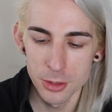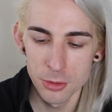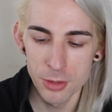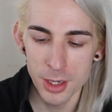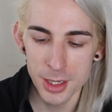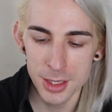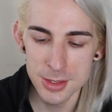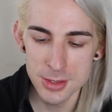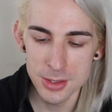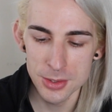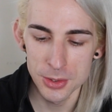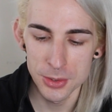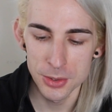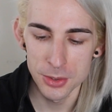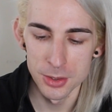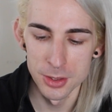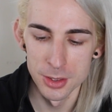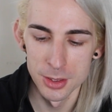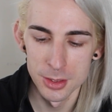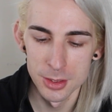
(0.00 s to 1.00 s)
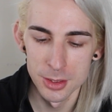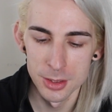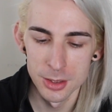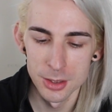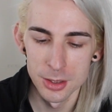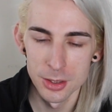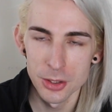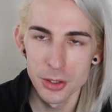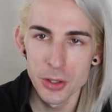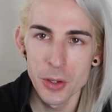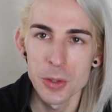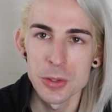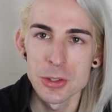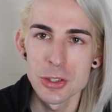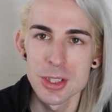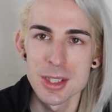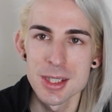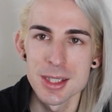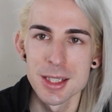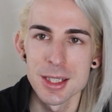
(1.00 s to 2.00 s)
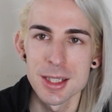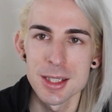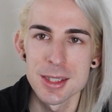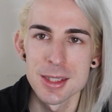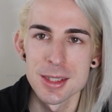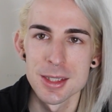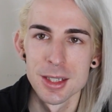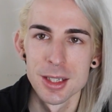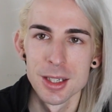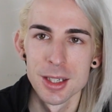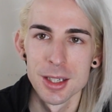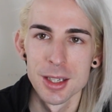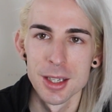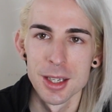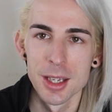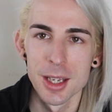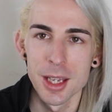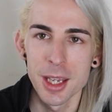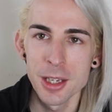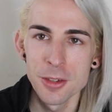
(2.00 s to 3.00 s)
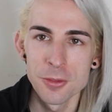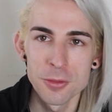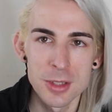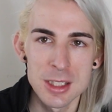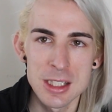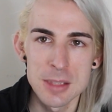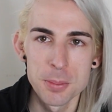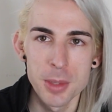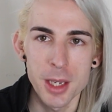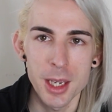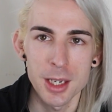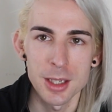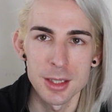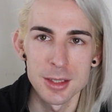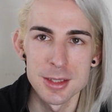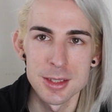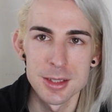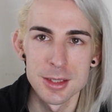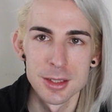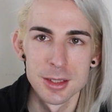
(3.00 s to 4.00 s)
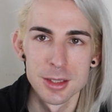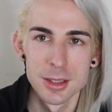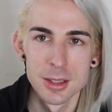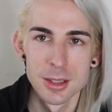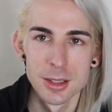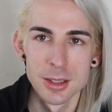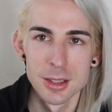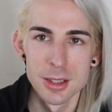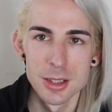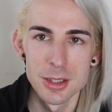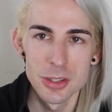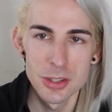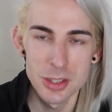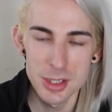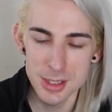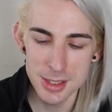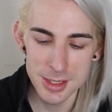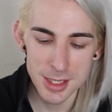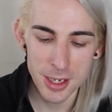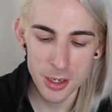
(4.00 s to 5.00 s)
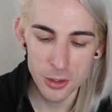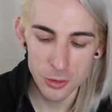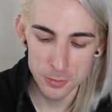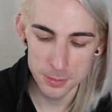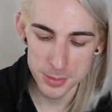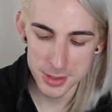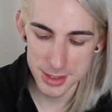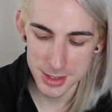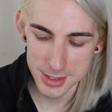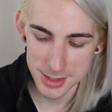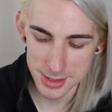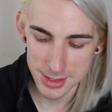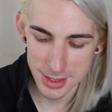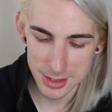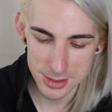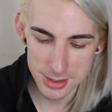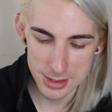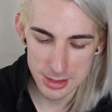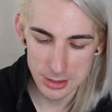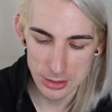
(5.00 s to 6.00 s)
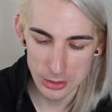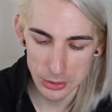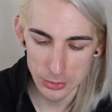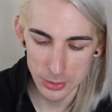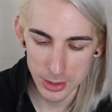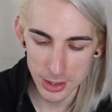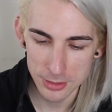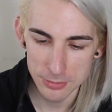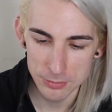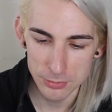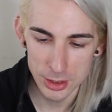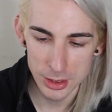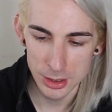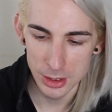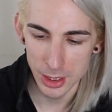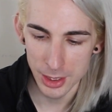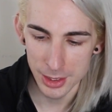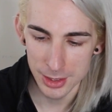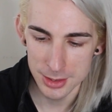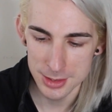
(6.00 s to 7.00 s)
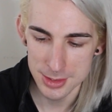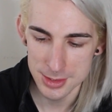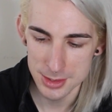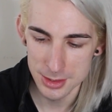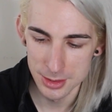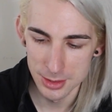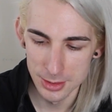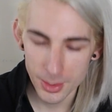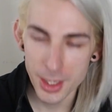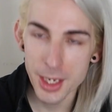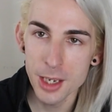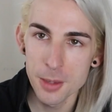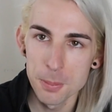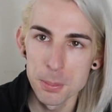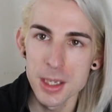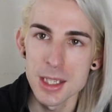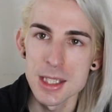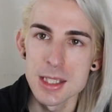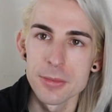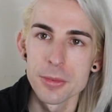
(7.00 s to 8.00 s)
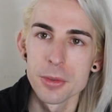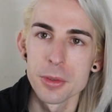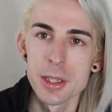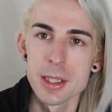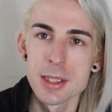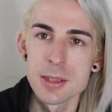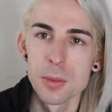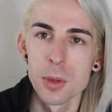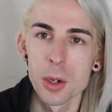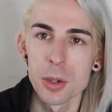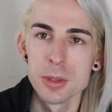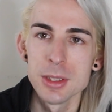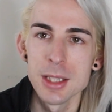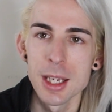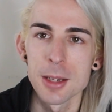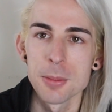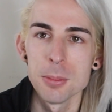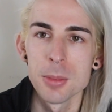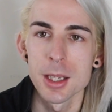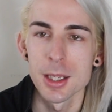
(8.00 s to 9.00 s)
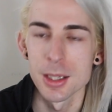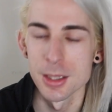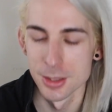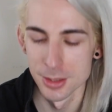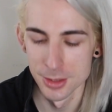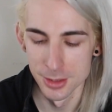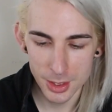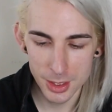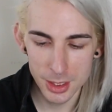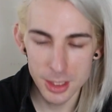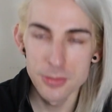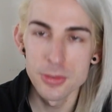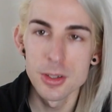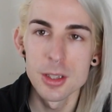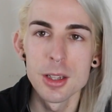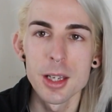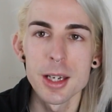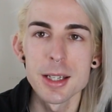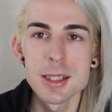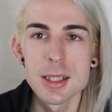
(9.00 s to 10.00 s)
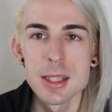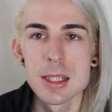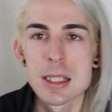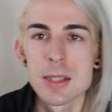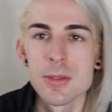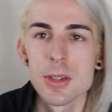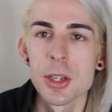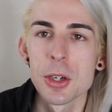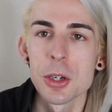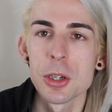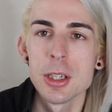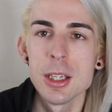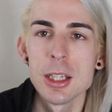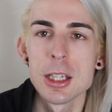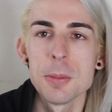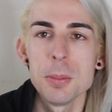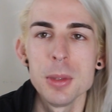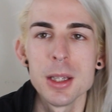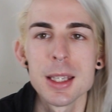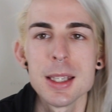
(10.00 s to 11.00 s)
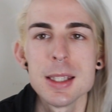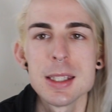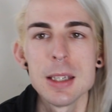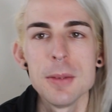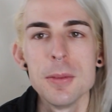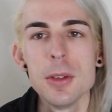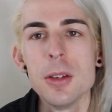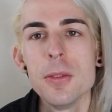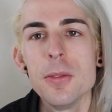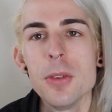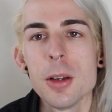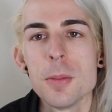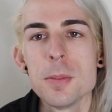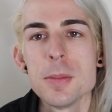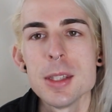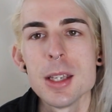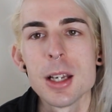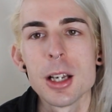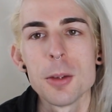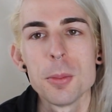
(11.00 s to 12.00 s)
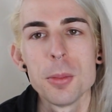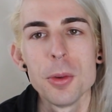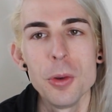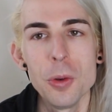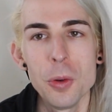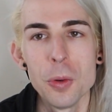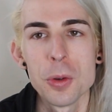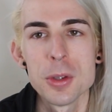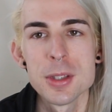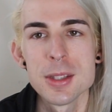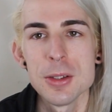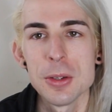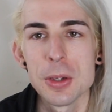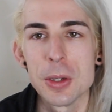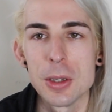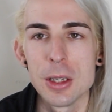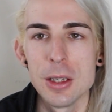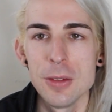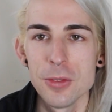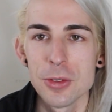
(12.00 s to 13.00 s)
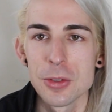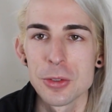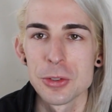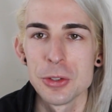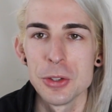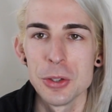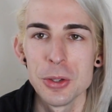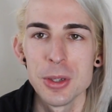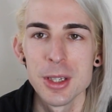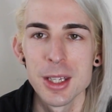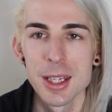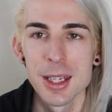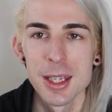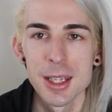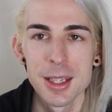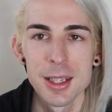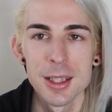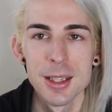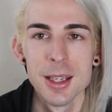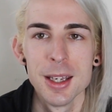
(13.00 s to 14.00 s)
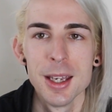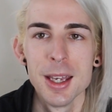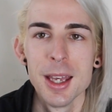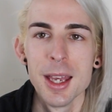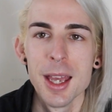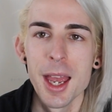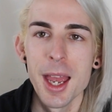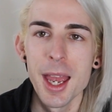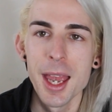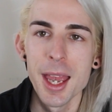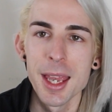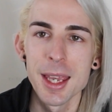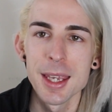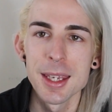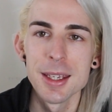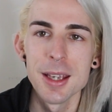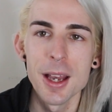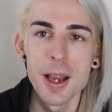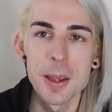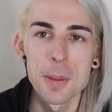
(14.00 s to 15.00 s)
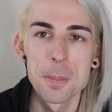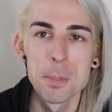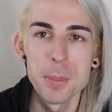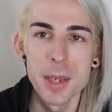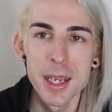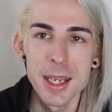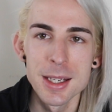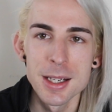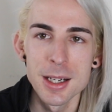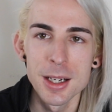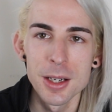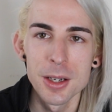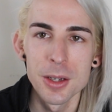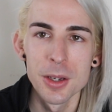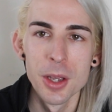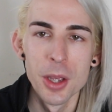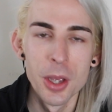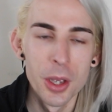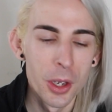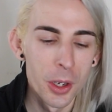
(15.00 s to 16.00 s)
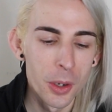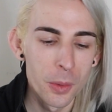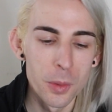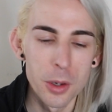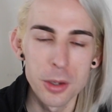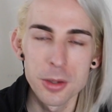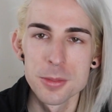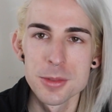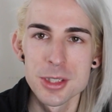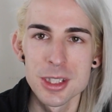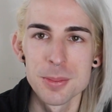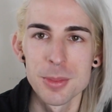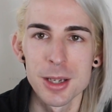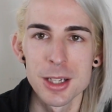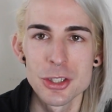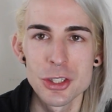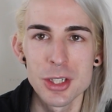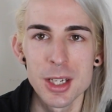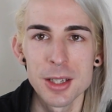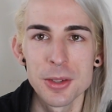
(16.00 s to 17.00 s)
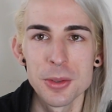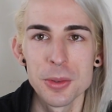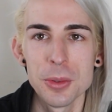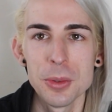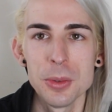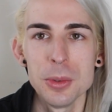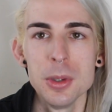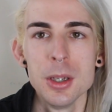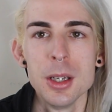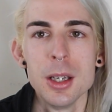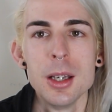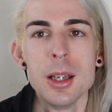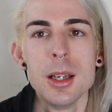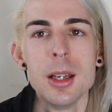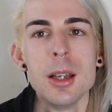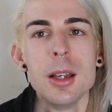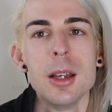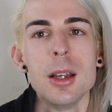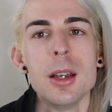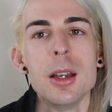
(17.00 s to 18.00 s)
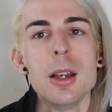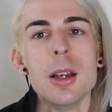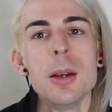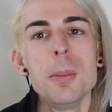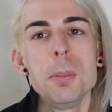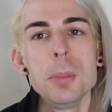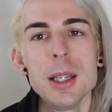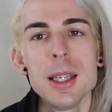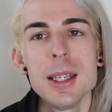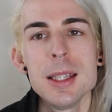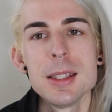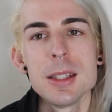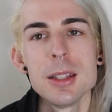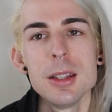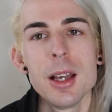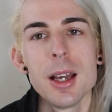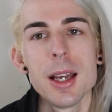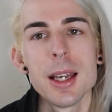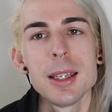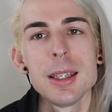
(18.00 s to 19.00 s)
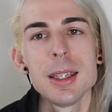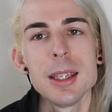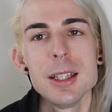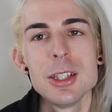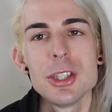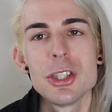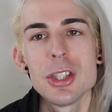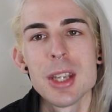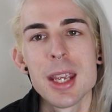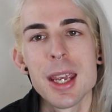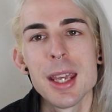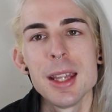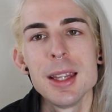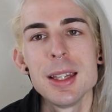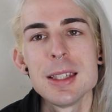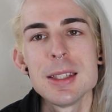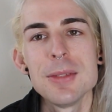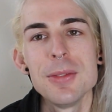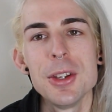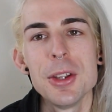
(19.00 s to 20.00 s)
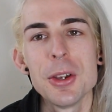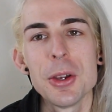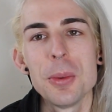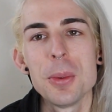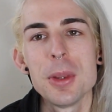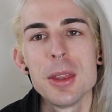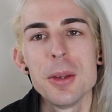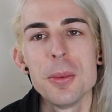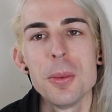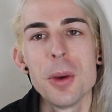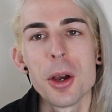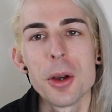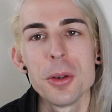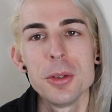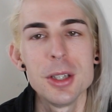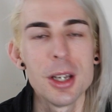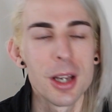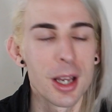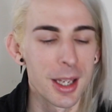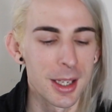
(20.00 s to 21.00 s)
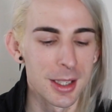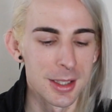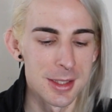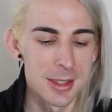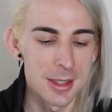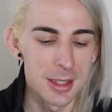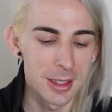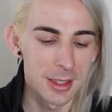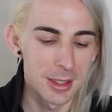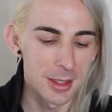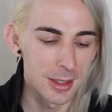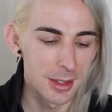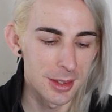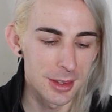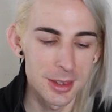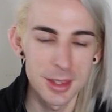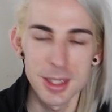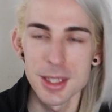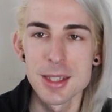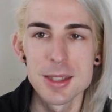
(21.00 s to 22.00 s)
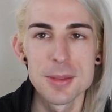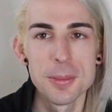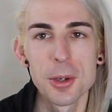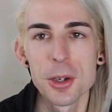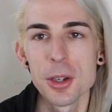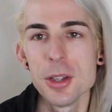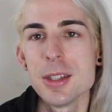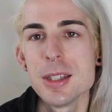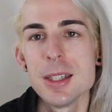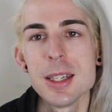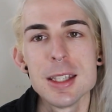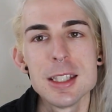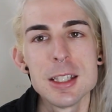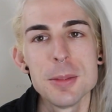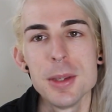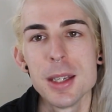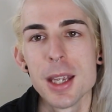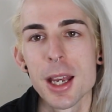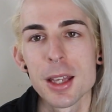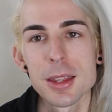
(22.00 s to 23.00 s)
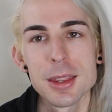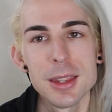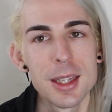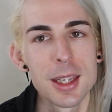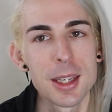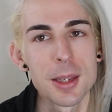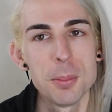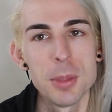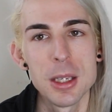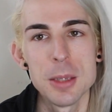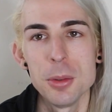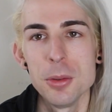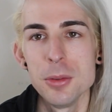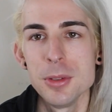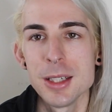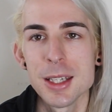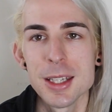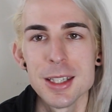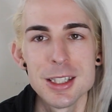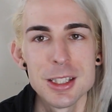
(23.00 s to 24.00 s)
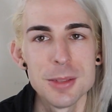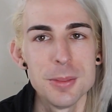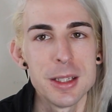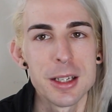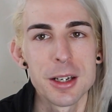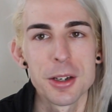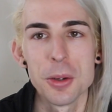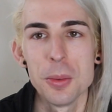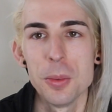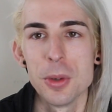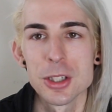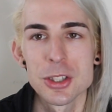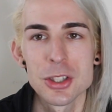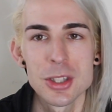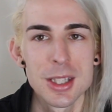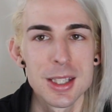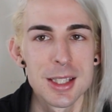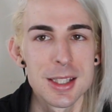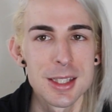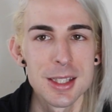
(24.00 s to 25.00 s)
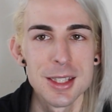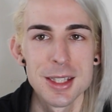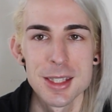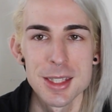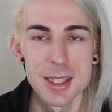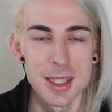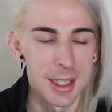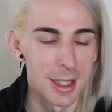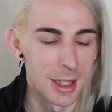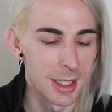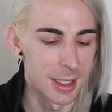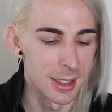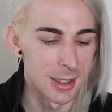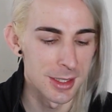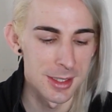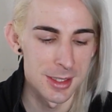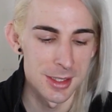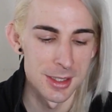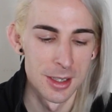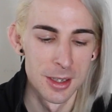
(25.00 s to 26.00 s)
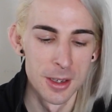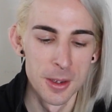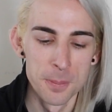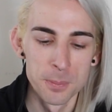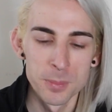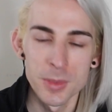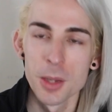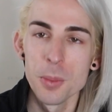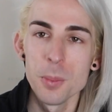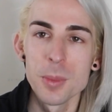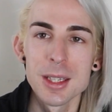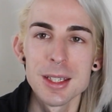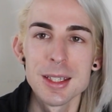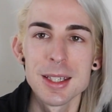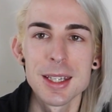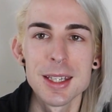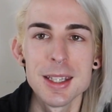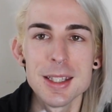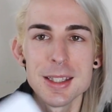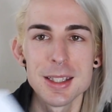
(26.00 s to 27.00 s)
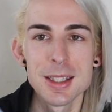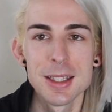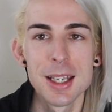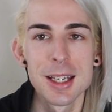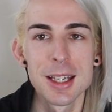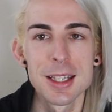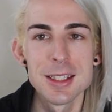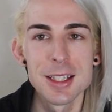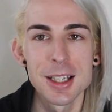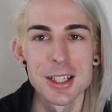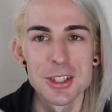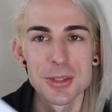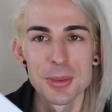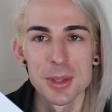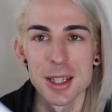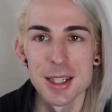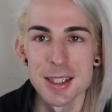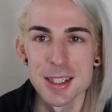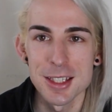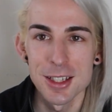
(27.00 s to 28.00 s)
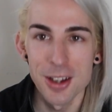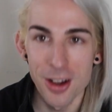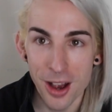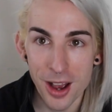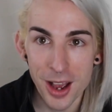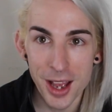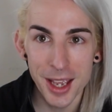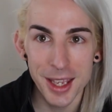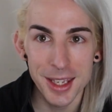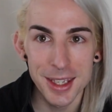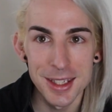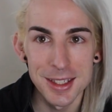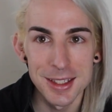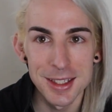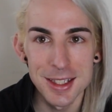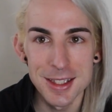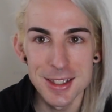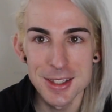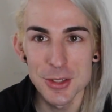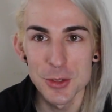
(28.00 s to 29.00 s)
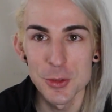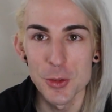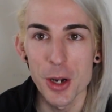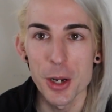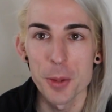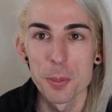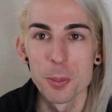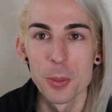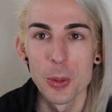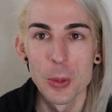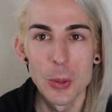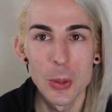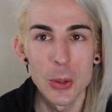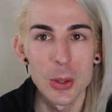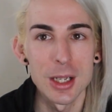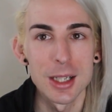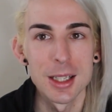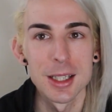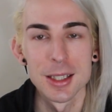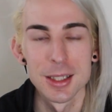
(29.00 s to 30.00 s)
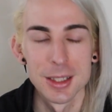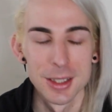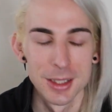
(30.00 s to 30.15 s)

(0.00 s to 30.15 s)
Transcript: gratitude, consciousness and respect just helps to center you and realize how peaceful this world can be. If you liked this video, can you please give it a thumbs up? Also, if you're new here, hey, I'm Peter, welcome to my channel. Please like and share this video with the world, guys. Like, these words need to be out there. People need to be able to watch this and see this. We need to get in touch with this guy. He needs to write a book.